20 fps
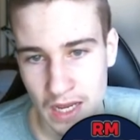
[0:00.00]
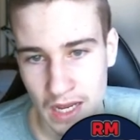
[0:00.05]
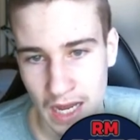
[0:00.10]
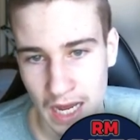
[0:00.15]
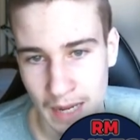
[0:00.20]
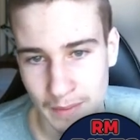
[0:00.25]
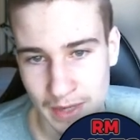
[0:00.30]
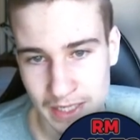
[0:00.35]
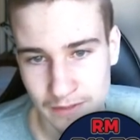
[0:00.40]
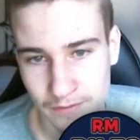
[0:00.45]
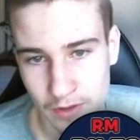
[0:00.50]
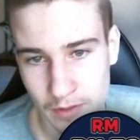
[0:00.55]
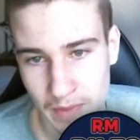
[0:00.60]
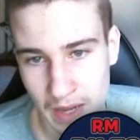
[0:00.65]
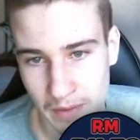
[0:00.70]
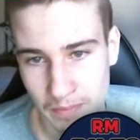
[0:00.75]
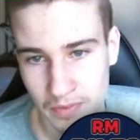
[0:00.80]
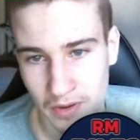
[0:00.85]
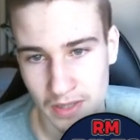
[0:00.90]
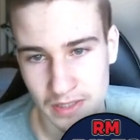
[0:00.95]
As for the
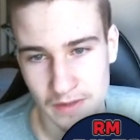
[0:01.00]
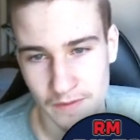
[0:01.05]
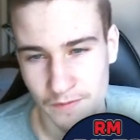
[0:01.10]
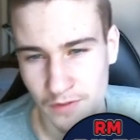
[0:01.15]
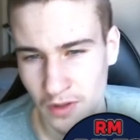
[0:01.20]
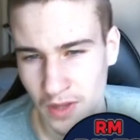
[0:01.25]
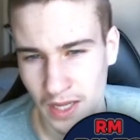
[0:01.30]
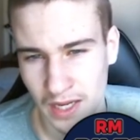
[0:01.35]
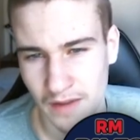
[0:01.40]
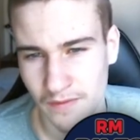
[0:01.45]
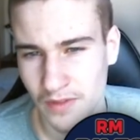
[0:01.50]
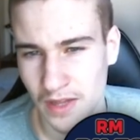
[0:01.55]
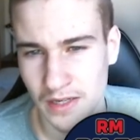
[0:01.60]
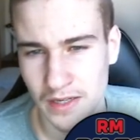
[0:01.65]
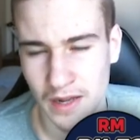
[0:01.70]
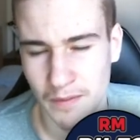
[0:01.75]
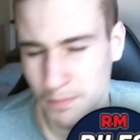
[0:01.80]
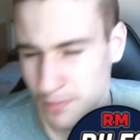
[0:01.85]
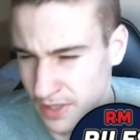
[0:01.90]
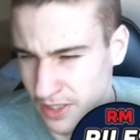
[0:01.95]
Magpies, I feel like
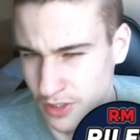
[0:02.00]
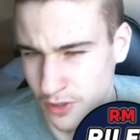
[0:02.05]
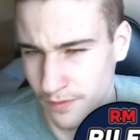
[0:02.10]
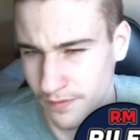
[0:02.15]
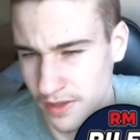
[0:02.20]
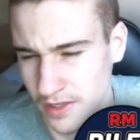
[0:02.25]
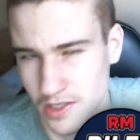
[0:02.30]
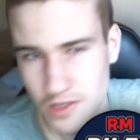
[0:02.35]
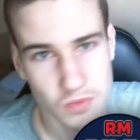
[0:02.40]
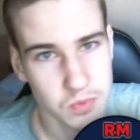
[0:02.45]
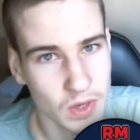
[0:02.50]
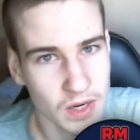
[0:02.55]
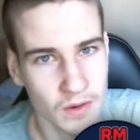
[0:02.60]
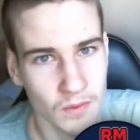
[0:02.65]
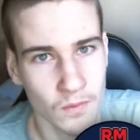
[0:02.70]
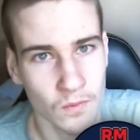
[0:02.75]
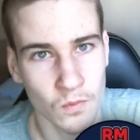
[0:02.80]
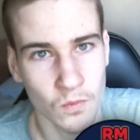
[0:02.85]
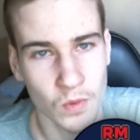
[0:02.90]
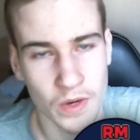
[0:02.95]
I'm pretty sure if they just
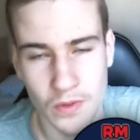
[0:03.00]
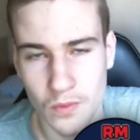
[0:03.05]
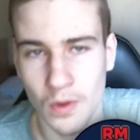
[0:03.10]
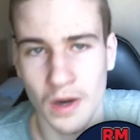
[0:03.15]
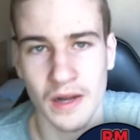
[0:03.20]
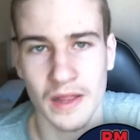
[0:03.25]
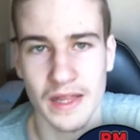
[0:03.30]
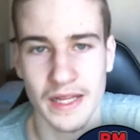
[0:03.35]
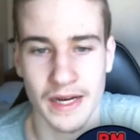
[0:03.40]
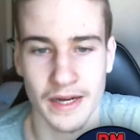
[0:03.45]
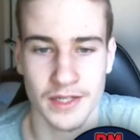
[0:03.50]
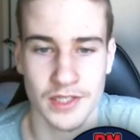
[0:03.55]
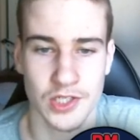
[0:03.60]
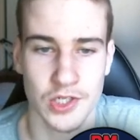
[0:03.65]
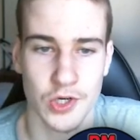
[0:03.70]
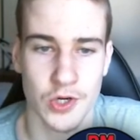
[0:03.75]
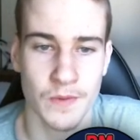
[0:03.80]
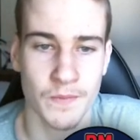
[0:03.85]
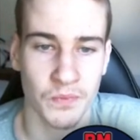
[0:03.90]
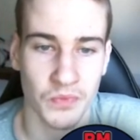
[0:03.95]
win one of the next
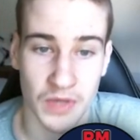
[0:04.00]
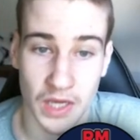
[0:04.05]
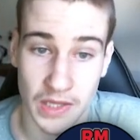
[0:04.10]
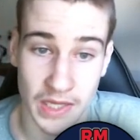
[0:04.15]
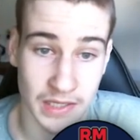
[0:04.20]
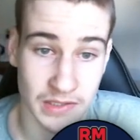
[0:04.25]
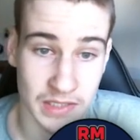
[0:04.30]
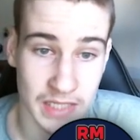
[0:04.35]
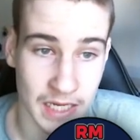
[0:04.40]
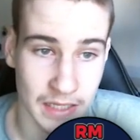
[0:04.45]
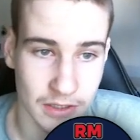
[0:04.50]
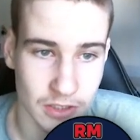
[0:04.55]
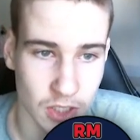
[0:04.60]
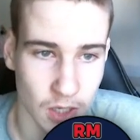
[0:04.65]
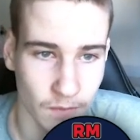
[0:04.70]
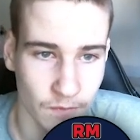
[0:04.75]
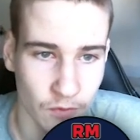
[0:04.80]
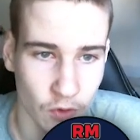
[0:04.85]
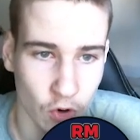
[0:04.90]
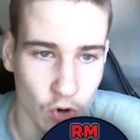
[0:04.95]
2, they'll stay in the
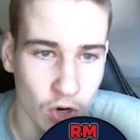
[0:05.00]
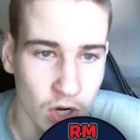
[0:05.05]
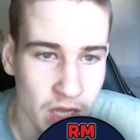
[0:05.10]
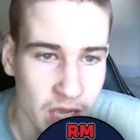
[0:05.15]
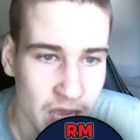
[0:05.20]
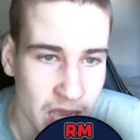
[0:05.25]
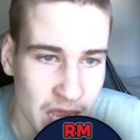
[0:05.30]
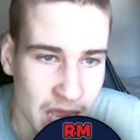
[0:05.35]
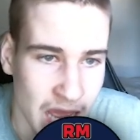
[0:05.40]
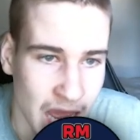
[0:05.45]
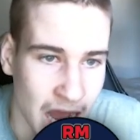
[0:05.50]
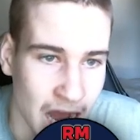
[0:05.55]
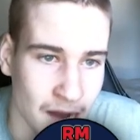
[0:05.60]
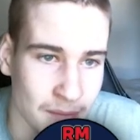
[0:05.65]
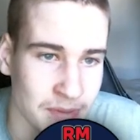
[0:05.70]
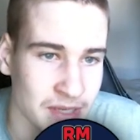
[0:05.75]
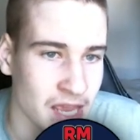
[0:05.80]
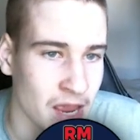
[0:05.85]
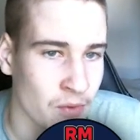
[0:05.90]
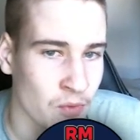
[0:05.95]
top 4.
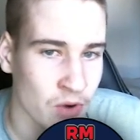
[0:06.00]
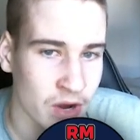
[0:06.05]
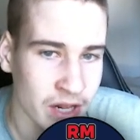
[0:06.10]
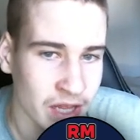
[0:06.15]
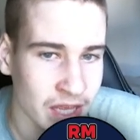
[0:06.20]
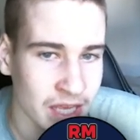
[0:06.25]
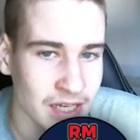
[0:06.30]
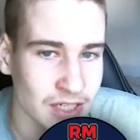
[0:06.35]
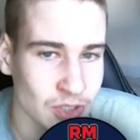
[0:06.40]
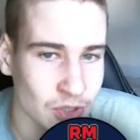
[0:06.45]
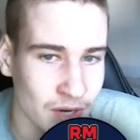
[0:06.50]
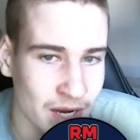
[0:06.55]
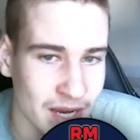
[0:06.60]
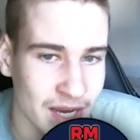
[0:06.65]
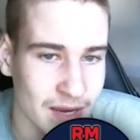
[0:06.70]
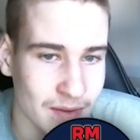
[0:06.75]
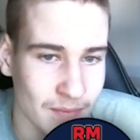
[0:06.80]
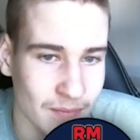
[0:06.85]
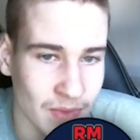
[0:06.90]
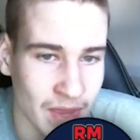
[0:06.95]
But yeah, really
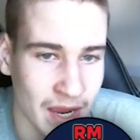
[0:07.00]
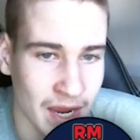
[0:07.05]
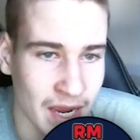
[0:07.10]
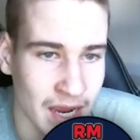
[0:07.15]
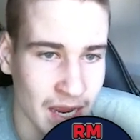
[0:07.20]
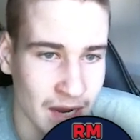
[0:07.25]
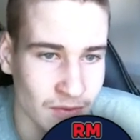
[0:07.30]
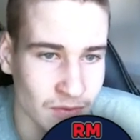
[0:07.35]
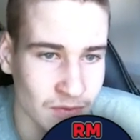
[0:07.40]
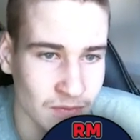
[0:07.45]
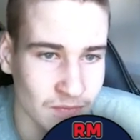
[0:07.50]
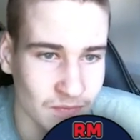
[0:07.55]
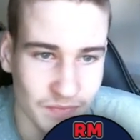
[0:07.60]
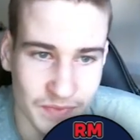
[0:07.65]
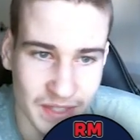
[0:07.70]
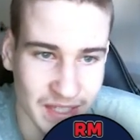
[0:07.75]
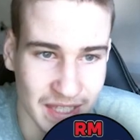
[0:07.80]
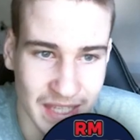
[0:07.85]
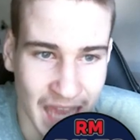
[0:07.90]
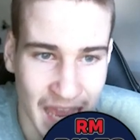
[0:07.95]
intriguing
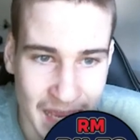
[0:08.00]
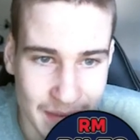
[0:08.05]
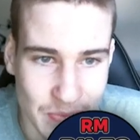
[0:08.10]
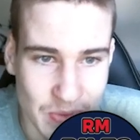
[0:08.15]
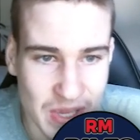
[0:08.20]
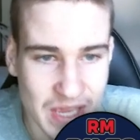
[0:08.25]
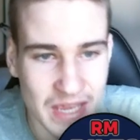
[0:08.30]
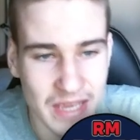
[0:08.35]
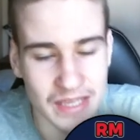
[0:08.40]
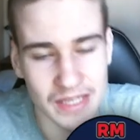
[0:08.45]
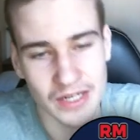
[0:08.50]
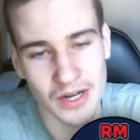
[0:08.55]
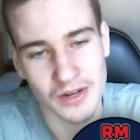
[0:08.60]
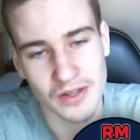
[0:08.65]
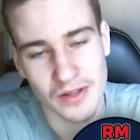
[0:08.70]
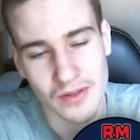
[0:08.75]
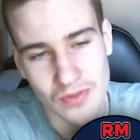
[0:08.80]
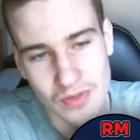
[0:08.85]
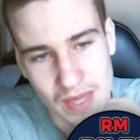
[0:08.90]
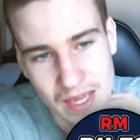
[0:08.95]
game here.
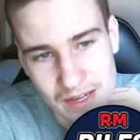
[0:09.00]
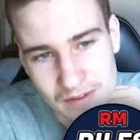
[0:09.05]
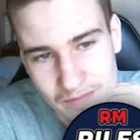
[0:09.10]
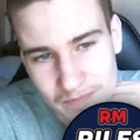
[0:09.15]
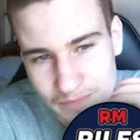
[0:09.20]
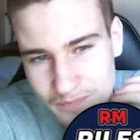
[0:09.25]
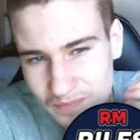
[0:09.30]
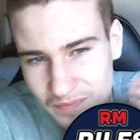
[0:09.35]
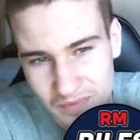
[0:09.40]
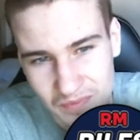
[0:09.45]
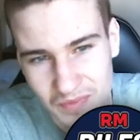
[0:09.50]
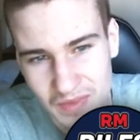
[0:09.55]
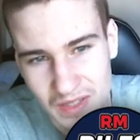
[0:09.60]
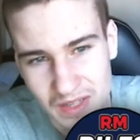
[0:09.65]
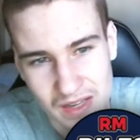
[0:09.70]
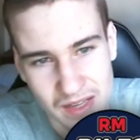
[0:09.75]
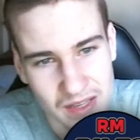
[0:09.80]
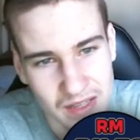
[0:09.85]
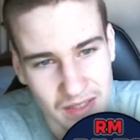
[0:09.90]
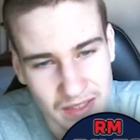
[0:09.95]
You'd think
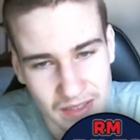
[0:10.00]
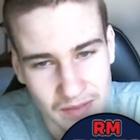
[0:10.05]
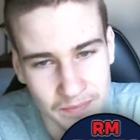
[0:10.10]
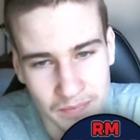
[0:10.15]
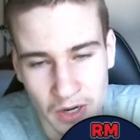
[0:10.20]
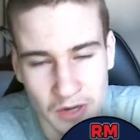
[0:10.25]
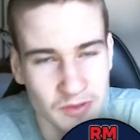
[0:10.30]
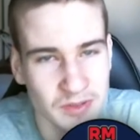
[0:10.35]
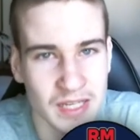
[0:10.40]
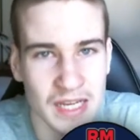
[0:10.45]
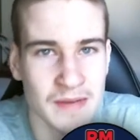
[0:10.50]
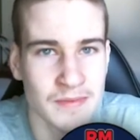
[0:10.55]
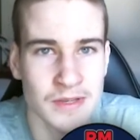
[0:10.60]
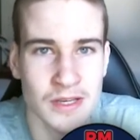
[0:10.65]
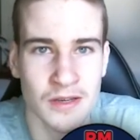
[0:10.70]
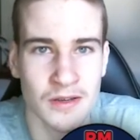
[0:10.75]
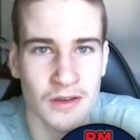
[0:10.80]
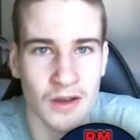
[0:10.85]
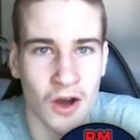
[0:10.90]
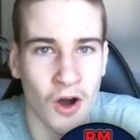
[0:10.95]
both teams
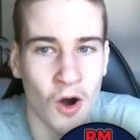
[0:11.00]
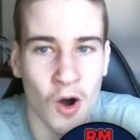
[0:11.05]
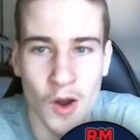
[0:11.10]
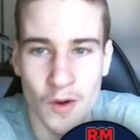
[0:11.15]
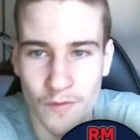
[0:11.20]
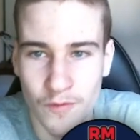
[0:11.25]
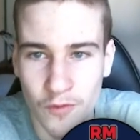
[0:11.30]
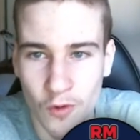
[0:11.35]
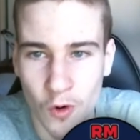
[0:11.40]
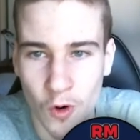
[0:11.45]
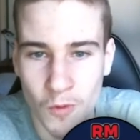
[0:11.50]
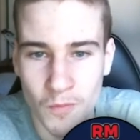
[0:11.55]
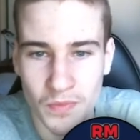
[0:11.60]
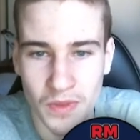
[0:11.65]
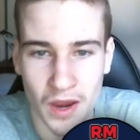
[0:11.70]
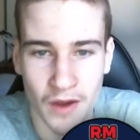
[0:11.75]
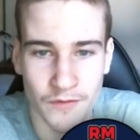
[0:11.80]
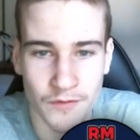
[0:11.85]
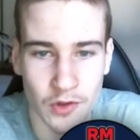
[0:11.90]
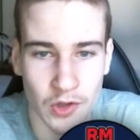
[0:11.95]
are high in form.
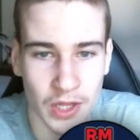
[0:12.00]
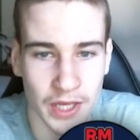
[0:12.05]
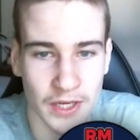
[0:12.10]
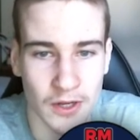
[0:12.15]
I feel like